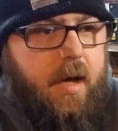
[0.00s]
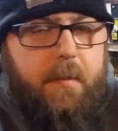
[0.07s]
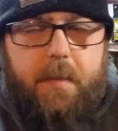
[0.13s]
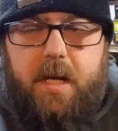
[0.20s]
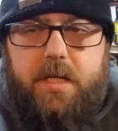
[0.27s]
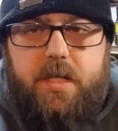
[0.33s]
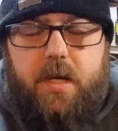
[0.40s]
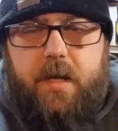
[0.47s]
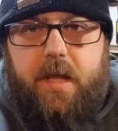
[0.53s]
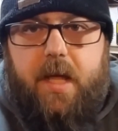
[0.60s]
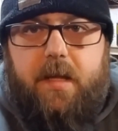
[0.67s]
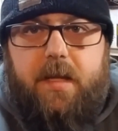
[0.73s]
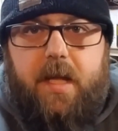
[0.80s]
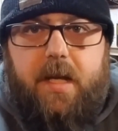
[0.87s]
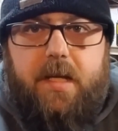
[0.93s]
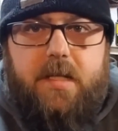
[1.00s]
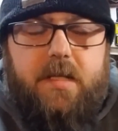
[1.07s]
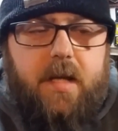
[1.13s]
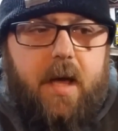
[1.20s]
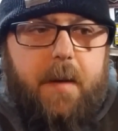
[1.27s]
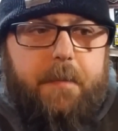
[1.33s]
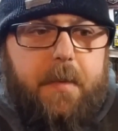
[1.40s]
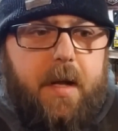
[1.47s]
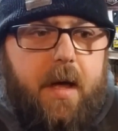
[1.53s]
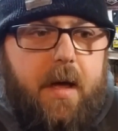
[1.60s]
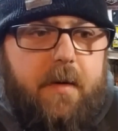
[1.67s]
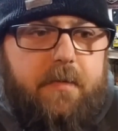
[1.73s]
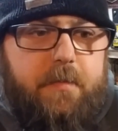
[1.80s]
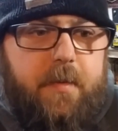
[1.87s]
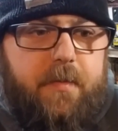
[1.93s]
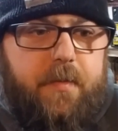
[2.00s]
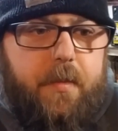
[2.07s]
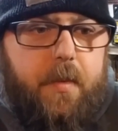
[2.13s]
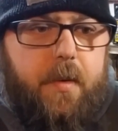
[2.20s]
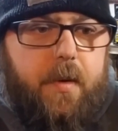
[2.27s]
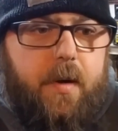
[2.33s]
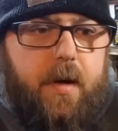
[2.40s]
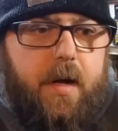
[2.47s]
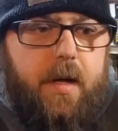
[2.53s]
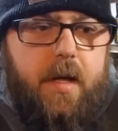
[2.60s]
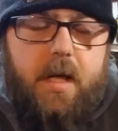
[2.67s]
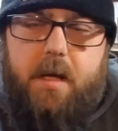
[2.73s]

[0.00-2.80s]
Make sure that thing is topped off before